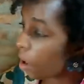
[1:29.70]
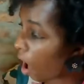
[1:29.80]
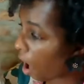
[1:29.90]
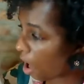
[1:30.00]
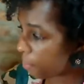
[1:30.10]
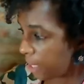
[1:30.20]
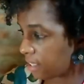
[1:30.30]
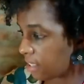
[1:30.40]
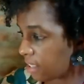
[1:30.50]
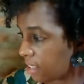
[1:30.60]

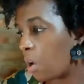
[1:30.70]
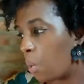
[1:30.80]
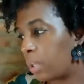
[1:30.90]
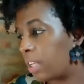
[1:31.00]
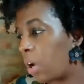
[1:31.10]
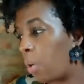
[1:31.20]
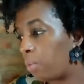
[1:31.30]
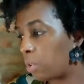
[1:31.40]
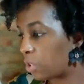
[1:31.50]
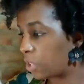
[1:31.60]
Almonds, with an
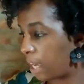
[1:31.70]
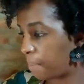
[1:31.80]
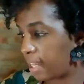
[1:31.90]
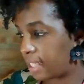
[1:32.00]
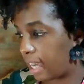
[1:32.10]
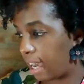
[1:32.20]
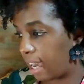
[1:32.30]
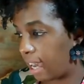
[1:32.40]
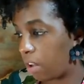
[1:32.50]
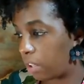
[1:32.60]
oval shape and tan
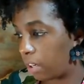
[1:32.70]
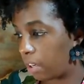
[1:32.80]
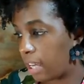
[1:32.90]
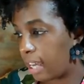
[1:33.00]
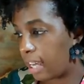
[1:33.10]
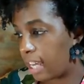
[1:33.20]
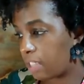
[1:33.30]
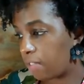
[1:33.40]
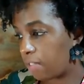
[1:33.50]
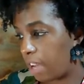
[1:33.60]
color,
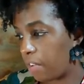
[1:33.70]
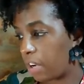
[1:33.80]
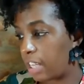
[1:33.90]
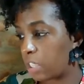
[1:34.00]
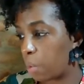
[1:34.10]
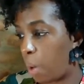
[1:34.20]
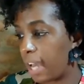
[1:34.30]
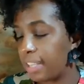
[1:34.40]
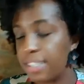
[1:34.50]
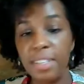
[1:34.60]
its flavor is
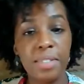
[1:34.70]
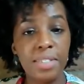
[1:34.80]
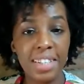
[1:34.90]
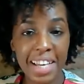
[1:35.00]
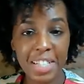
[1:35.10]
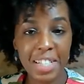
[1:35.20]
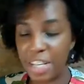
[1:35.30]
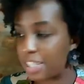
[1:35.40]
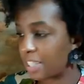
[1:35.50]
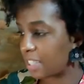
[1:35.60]
quite
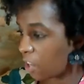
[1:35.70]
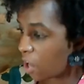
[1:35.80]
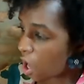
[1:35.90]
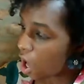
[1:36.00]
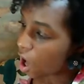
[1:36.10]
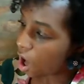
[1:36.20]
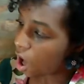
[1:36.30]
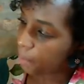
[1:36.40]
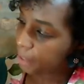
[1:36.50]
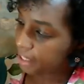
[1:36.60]
delicious.
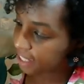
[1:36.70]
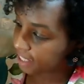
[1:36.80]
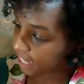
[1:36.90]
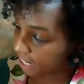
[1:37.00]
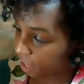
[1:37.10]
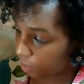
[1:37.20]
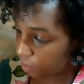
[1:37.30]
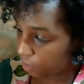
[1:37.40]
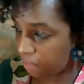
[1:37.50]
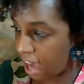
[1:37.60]
Almonds contain
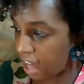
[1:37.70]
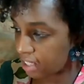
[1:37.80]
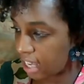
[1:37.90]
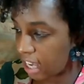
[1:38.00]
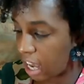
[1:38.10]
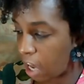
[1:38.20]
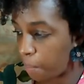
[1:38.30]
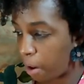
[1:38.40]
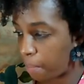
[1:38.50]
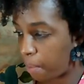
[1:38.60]
healthy fats and help
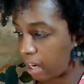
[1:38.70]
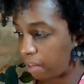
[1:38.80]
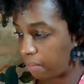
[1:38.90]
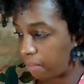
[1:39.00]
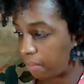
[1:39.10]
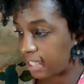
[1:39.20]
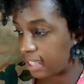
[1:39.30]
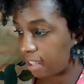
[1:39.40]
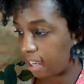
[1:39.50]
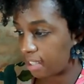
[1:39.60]
our body fight
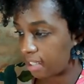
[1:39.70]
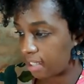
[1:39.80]
sickness.